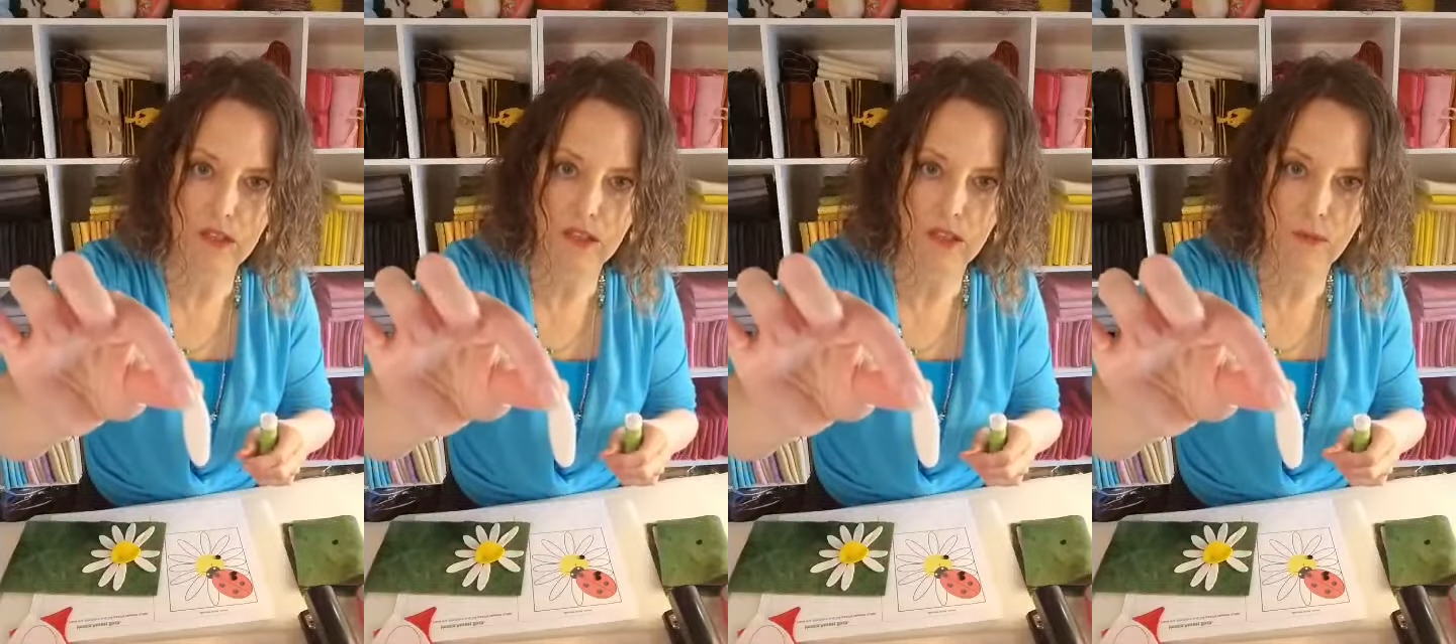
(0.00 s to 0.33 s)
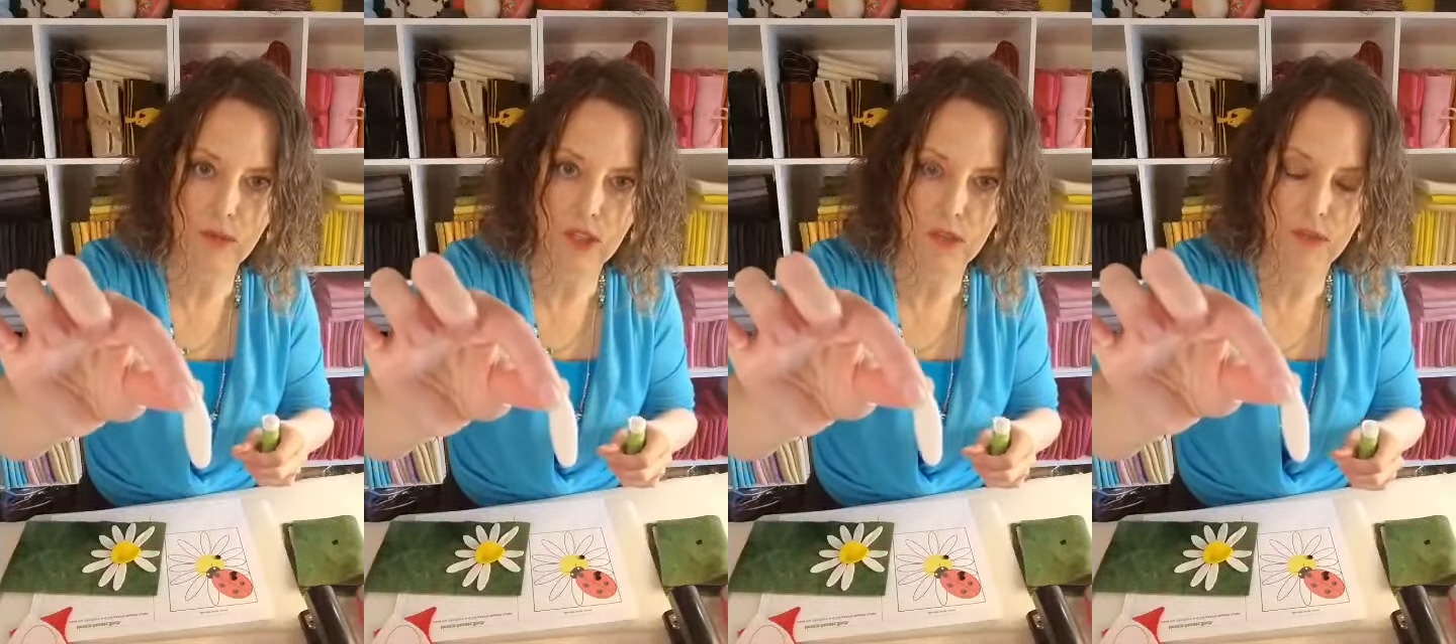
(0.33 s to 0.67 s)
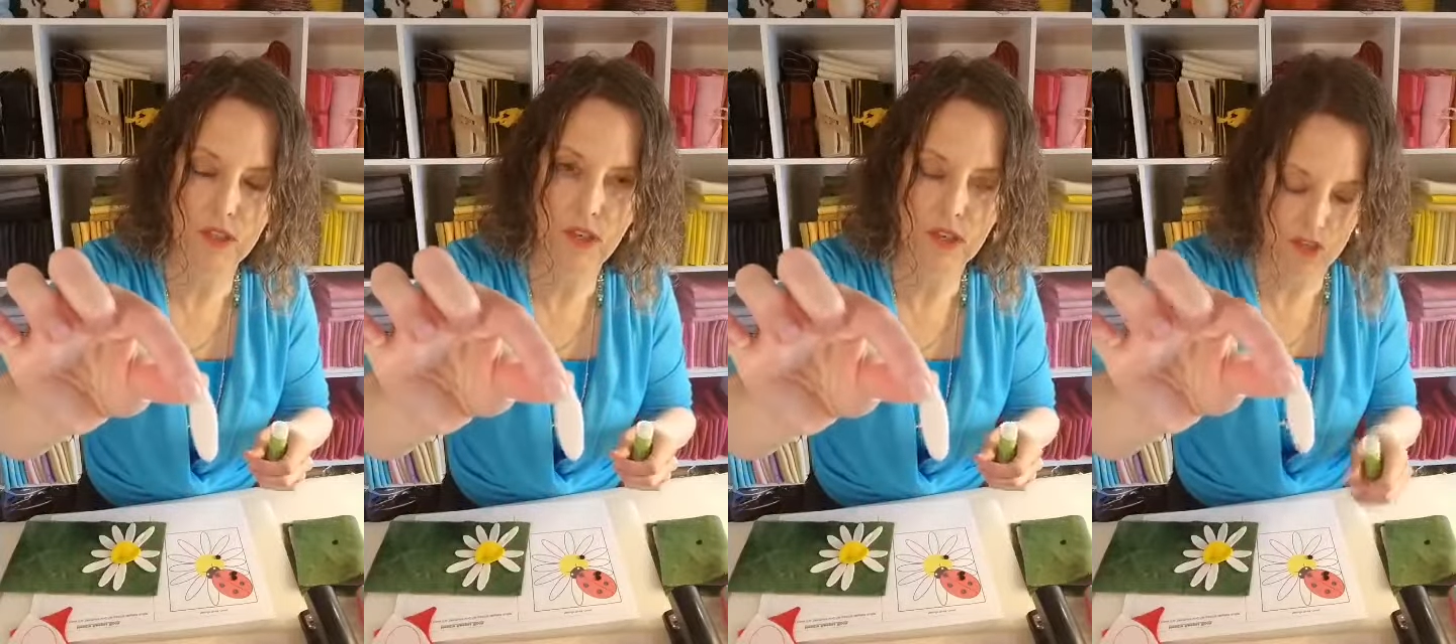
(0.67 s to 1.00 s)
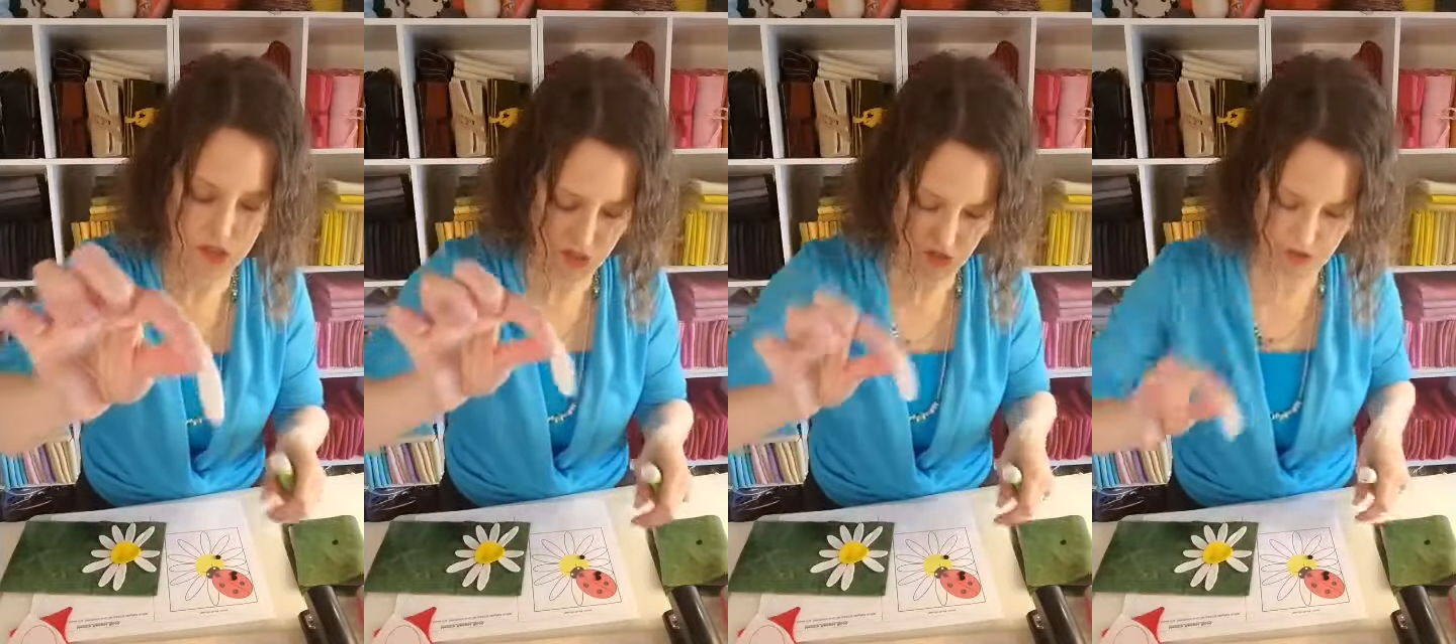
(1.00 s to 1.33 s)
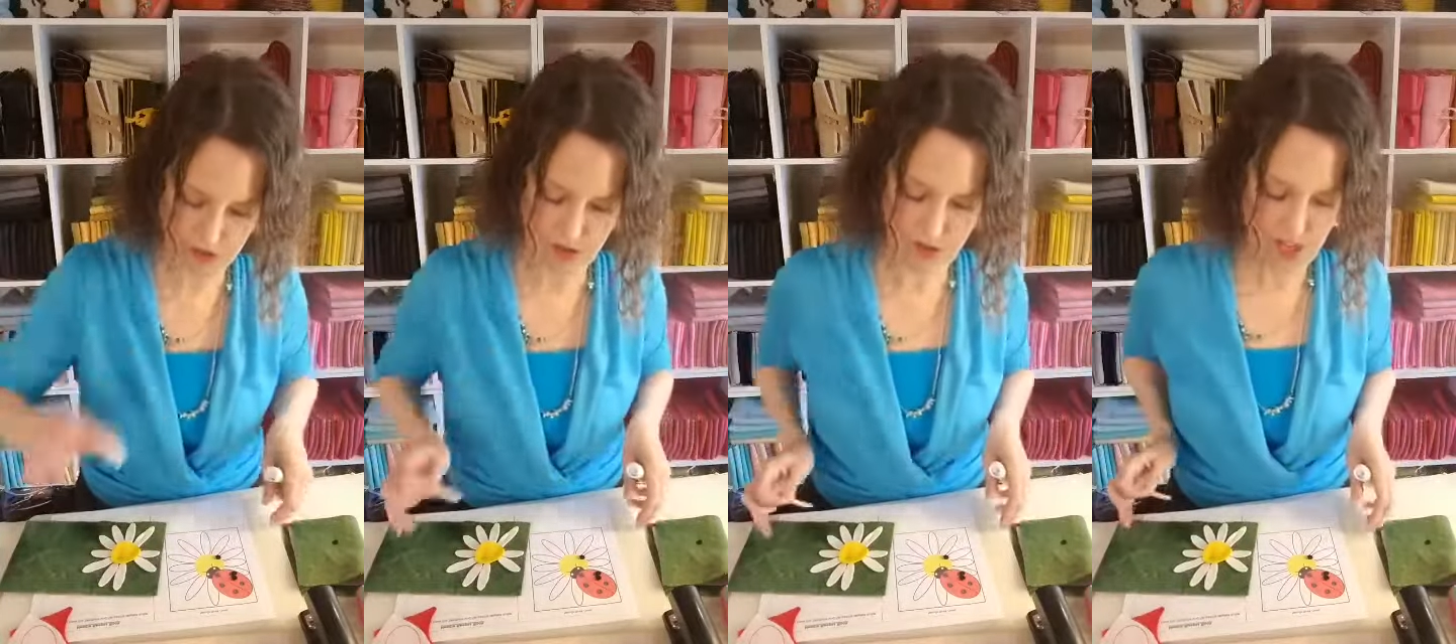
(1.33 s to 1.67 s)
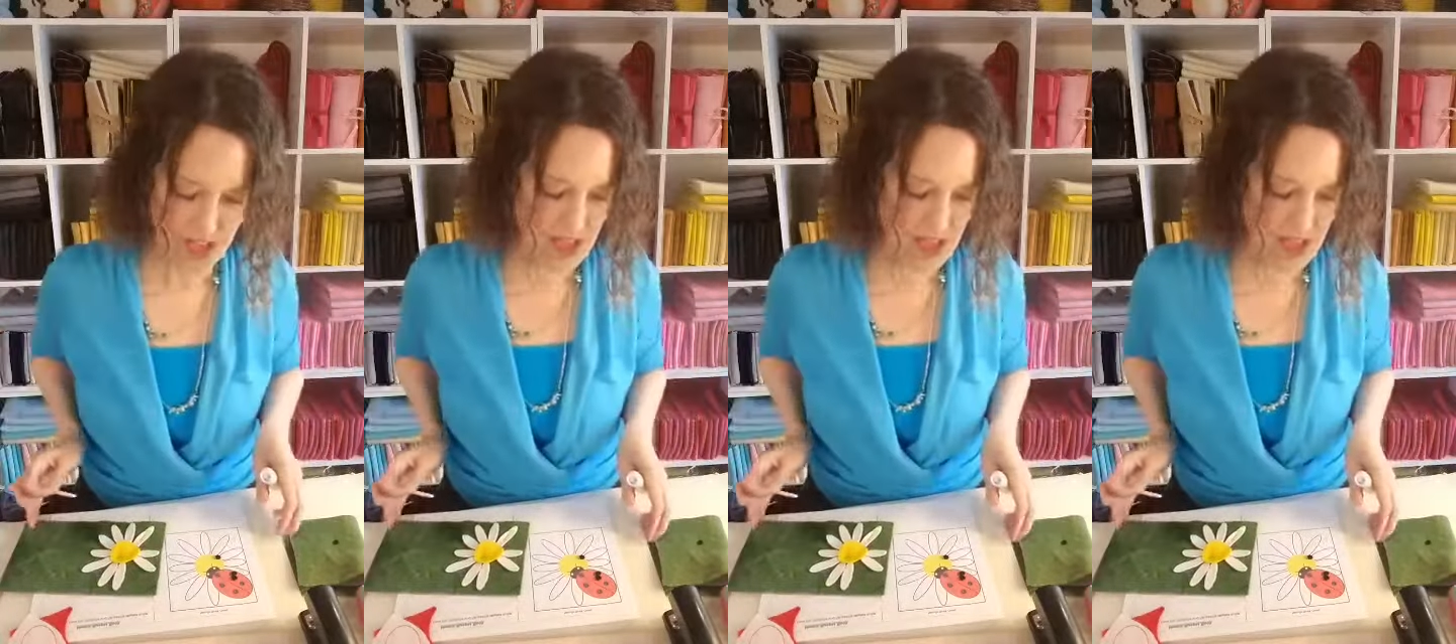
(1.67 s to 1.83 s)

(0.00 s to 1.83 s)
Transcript: here I'm going to put on and show you.